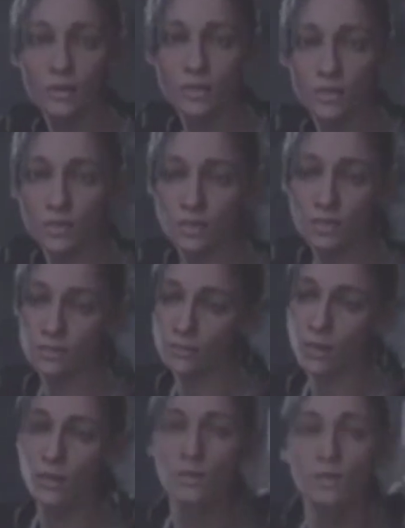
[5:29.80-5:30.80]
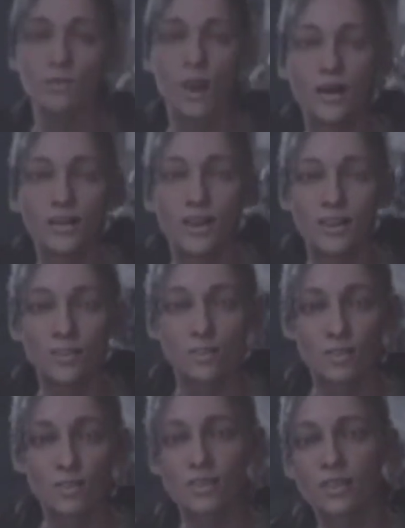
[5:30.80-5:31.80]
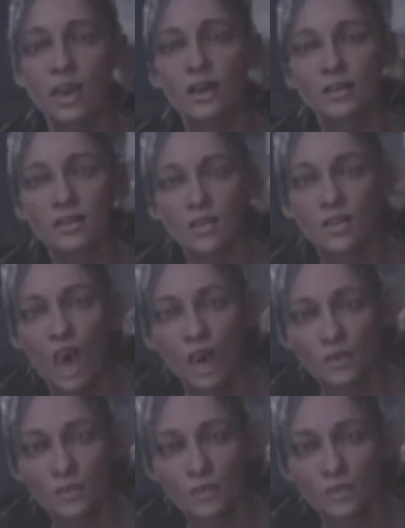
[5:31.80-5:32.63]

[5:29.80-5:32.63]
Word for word: house, and she's not answering, and the gate is